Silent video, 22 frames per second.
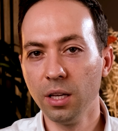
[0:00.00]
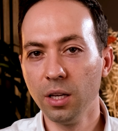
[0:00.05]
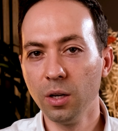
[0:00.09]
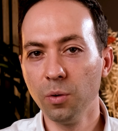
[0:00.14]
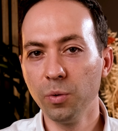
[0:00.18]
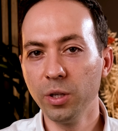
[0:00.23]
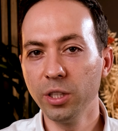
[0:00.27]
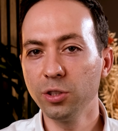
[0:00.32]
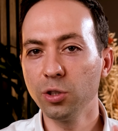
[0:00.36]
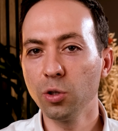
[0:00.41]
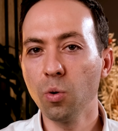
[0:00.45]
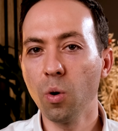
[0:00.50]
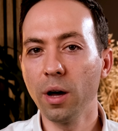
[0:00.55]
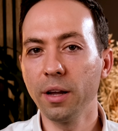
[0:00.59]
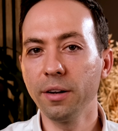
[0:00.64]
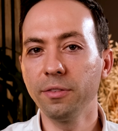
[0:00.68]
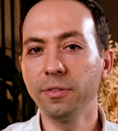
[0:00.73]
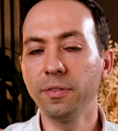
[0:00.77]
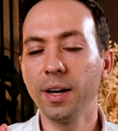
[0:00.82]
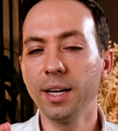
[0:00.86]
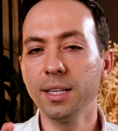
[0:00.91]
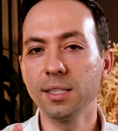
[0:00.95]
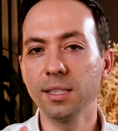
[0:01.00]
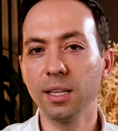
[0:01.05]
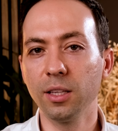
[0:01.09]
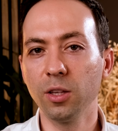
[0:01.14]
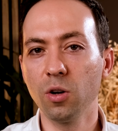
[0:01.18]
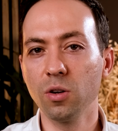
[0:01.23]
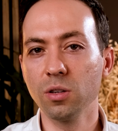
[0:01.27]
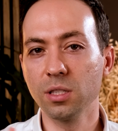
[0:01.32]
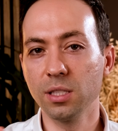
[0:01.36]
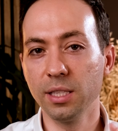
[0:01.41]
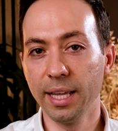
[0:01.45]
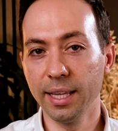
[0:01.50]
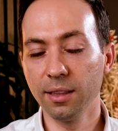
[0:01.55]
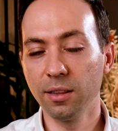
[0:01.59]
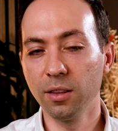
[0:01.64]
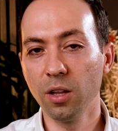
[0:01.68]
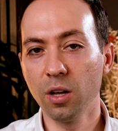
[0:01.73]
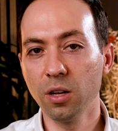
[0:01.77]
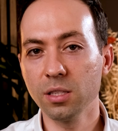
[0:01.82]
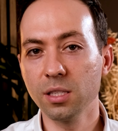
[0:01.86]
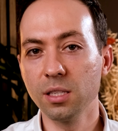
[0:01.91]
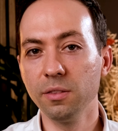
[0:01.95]
We need to quantify Sadong's net
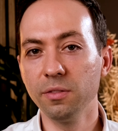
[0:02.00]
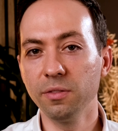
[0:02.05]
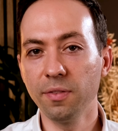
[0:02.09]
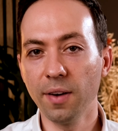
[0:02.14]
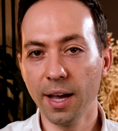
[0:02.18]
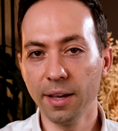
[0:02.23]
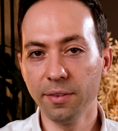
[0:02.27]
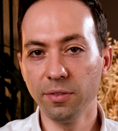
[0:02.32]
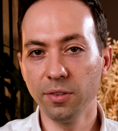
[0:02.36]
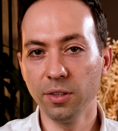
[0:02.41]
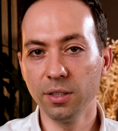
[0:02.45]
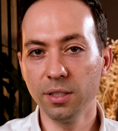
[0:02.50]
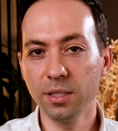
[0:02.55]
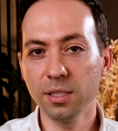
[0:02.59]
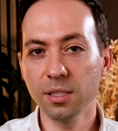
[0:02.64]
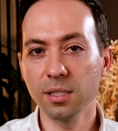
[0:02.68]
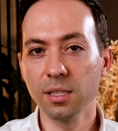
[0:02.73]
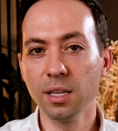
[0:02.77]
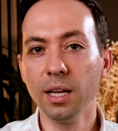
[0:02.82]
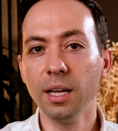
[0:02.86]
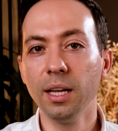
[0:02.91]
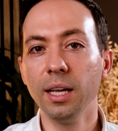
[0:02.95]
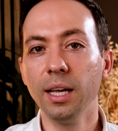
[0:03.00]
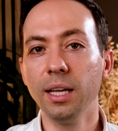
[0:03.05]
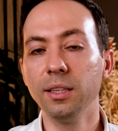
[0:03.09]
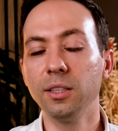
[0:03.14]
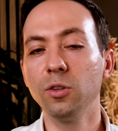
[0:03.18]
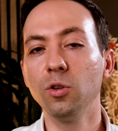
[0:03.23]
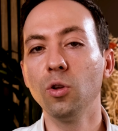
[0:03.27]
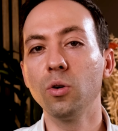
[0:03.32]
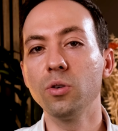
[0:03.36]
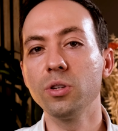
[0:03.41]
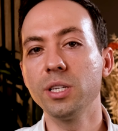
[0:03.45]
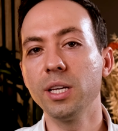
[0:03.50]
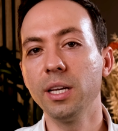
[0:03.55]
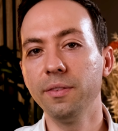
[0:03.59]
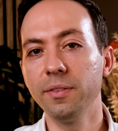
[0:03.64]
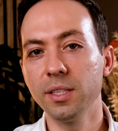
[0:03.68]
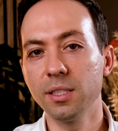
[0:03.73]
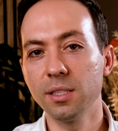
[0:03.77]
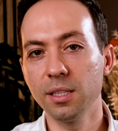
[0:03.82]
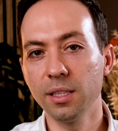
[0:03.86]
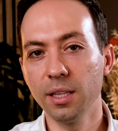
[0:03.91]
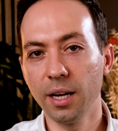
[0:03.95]
loss in 5 years in the no JV
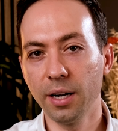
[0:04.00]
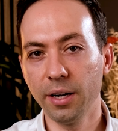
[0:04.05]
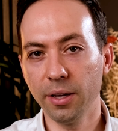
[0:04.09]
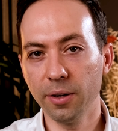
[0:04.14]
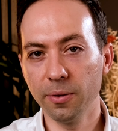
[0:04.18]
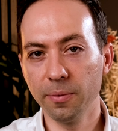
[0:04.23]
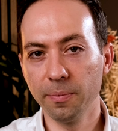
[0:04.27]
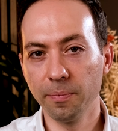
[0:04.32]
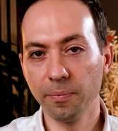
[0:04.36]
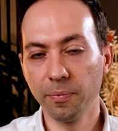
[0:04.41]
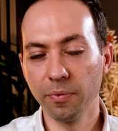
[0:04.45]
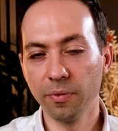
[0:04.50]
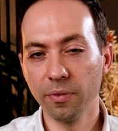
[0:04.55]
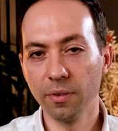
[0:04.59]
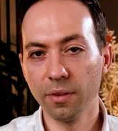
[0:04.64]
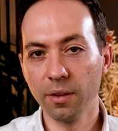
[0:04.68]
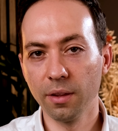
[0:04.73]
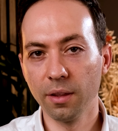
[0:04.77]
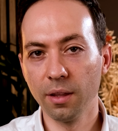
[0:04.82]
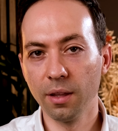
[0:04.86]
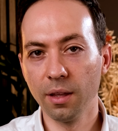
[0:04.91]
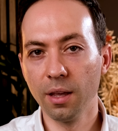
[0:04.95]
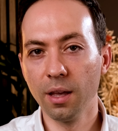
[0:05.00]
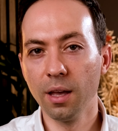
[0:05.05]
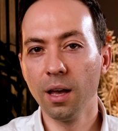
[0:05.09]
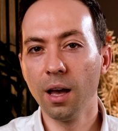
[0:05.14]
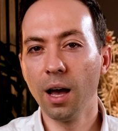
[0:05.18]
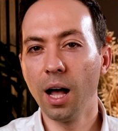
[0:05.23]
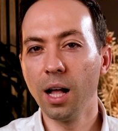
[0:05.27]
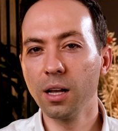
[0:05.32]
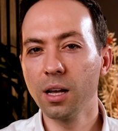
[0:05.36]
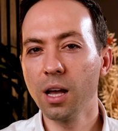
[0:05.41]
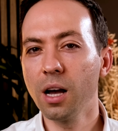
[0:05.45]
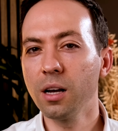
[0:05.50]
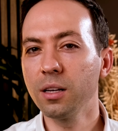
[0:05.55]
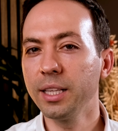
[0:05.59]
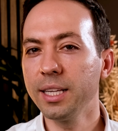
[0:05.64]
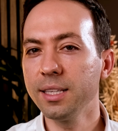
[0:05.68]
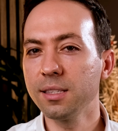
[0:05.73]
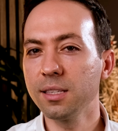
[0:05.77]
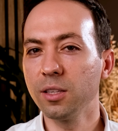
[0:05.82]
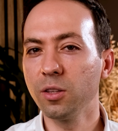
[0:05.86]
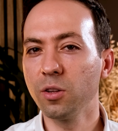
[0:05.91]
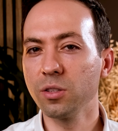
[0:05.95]
scenario. I'll calculate
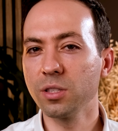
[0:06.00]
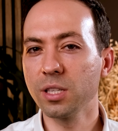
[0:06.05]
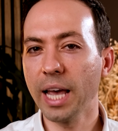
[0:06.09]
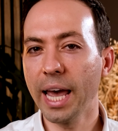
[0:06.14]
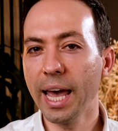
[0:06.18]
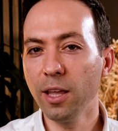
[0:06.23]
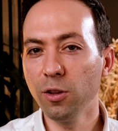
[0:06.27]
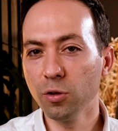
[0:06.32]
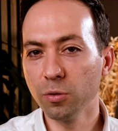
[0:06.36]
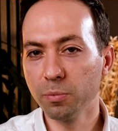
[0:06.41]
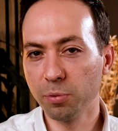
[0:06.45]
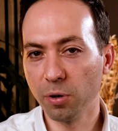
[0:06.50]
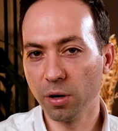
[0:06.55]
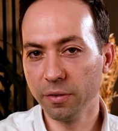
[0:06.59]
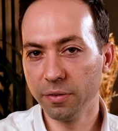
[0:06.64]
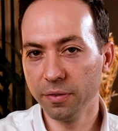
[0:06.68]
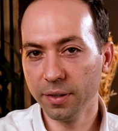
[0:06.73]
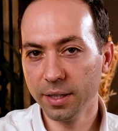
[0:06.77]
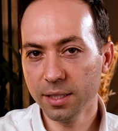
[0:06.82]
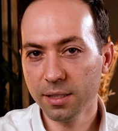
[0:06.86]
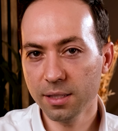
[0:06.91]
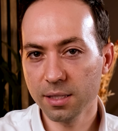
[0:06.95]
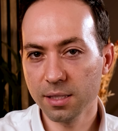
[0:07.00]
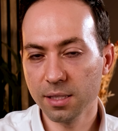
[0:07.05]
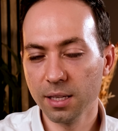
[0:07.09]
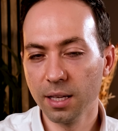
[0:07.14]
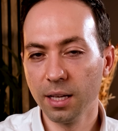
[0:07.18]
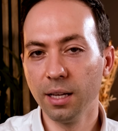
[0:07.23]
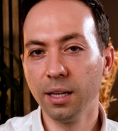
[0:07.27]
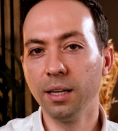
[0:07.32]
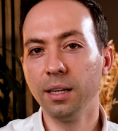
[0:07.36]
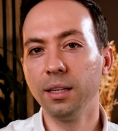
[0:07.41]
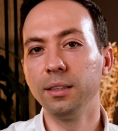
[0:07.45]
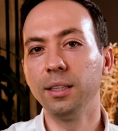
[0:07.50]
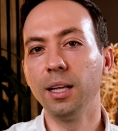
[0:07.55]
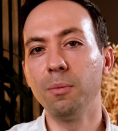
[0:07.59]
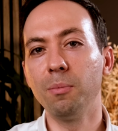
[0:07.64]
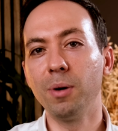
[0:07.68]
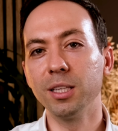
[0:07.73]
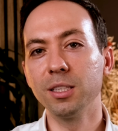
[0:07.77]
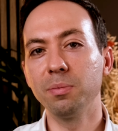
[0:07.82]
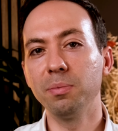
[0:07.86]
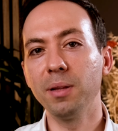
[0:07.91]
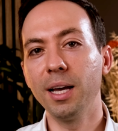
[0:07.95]
Sadong's annual profits, then
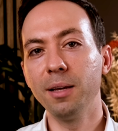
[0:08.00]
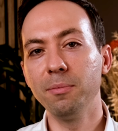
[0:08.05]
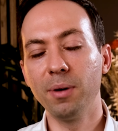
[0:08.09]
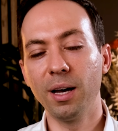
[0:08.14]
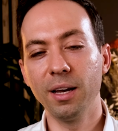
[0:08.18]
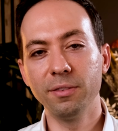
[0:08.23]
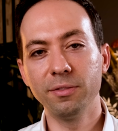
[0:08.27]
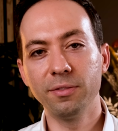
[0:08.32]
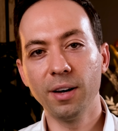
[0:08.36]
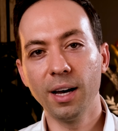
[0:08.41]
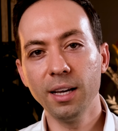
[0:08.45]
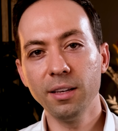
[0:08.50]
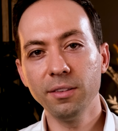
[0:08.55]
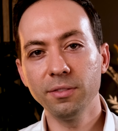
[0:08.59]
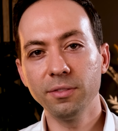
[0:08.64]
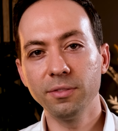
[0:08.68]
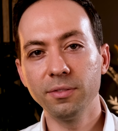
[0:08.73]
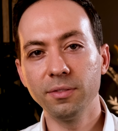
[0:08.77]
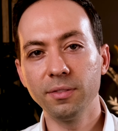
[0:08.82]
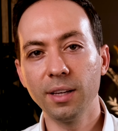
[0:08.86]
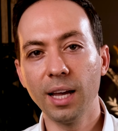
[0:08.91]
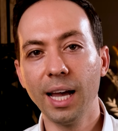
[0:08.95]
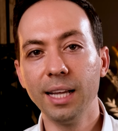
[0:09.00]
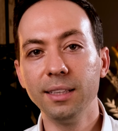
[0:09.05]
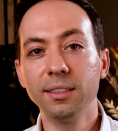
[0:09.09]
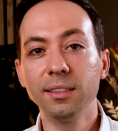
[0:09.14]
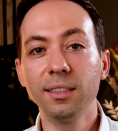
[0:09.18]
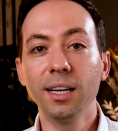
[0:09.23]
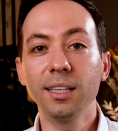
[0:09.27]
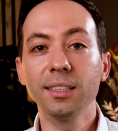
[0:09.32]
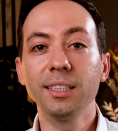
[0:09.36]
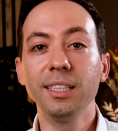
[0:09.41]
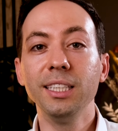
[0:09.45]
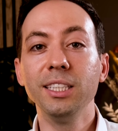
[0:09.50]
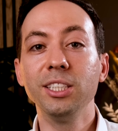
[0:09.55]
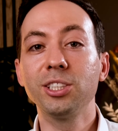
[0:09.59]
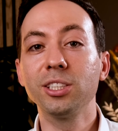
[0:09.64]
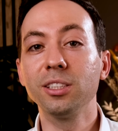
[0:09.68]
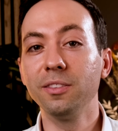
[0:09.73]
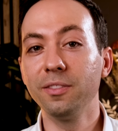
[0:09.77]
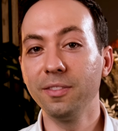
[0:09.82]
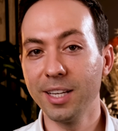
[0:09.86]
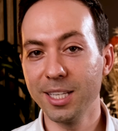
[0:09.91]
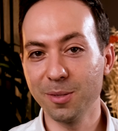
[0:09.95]
multiply by 5, and deduct the
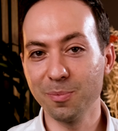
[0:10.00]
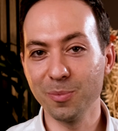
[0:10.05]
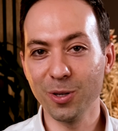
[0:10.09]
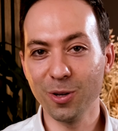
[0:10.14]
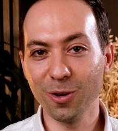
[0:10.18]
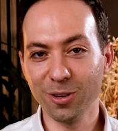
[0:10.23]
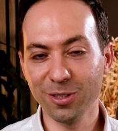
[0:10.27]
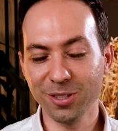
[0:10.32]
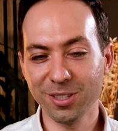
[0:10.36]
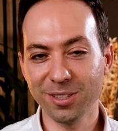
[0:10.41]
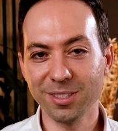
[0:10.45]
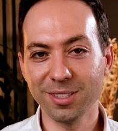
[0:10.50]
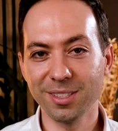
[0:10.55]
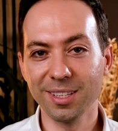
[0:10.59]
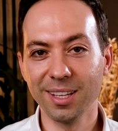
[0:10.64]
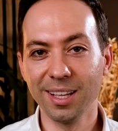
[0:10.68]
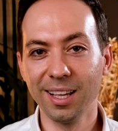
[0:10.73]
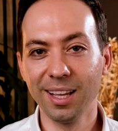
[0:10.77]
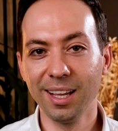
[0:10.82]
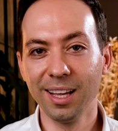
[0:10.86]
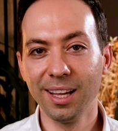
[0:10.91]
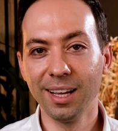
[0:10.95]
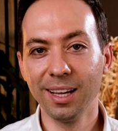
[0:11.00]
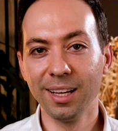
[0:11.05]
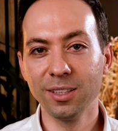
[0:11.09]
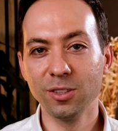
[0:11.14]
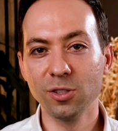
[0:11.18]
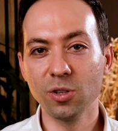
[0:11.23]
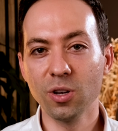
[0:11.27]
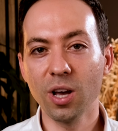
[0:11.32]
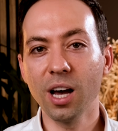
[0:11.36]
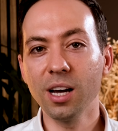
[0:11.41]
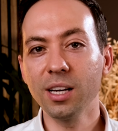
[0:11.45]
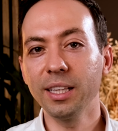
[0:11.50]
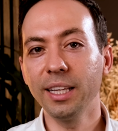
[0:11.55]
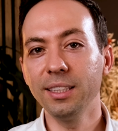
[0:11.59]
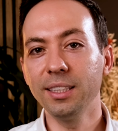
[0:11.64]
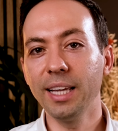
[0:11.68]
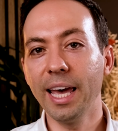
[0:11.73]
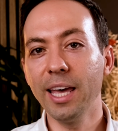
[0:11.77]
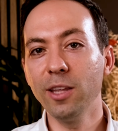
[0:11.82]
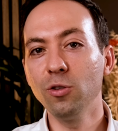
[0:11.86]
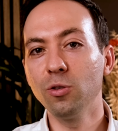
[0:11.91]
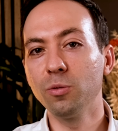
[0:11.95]
initial investment costs. To calculate
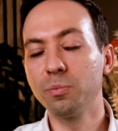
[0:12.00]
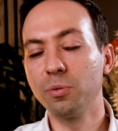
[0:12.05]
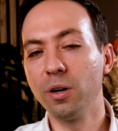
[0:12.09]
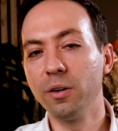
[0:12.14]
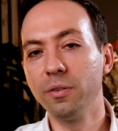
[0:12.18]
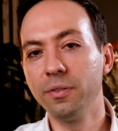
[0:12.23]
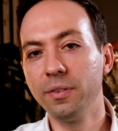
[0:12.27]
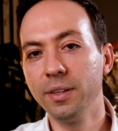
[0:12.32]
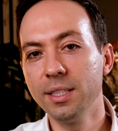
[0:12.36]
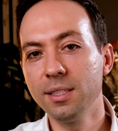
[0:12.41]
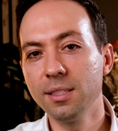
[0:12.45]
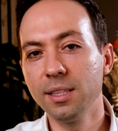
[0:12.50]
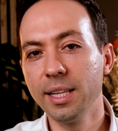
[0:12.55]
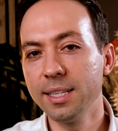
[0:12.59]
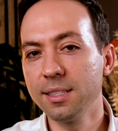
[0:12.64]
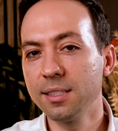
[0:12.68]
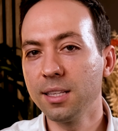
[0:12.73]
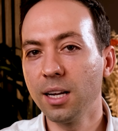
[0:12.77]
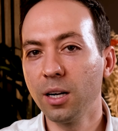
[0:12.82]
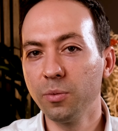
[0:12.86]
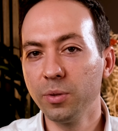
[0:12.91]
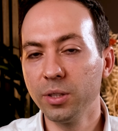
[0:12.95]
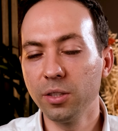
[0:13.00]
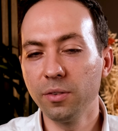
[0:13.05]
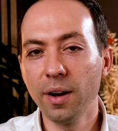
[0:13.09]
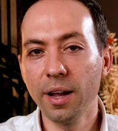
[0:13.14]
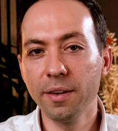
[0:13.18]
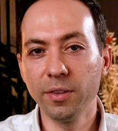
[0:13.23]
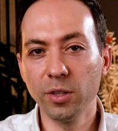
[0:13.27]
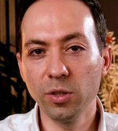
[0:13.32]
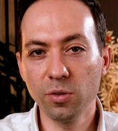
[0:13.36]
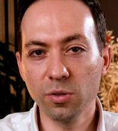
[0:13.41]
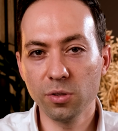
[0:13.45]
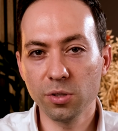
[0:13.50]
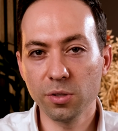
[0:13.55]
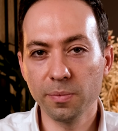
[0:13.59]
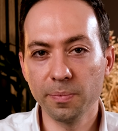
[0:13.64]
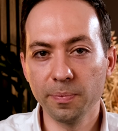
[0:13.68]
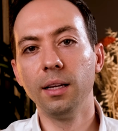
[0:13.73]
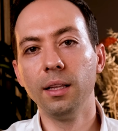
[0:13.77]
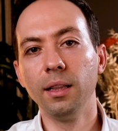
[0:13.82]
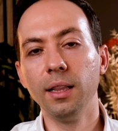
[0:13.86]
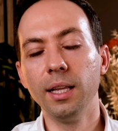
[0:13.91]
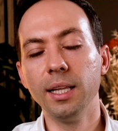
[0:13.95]
the annual profits, let's start with the revenues.
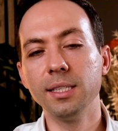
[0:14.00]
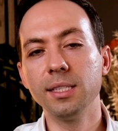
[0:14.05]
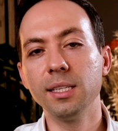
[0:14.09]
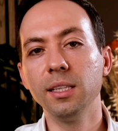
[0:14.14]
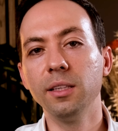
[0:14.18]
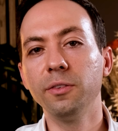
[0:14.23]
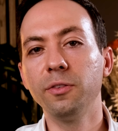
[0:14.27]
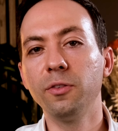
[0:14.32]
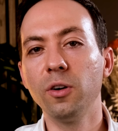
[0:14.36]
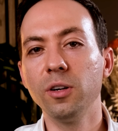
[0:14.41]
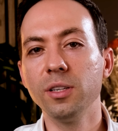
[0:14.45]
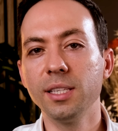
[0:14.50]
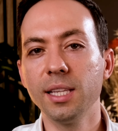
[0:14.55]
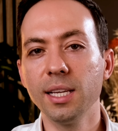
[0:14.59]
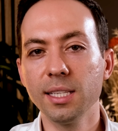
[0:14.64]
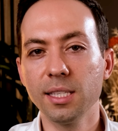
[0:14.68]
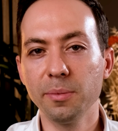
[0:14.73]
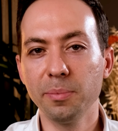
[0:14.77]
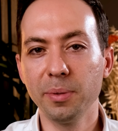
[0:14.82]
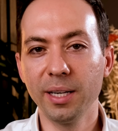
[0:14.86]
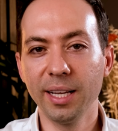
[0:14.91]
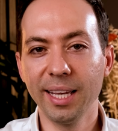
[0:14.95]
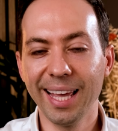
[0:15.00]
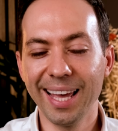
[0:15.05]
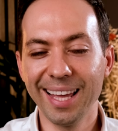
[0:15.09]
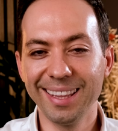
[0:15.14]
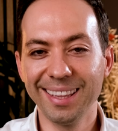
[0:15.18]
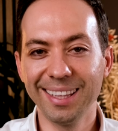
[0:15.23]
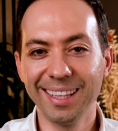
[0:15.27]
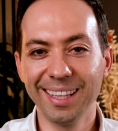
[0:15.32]
Let's see the first exhibit again.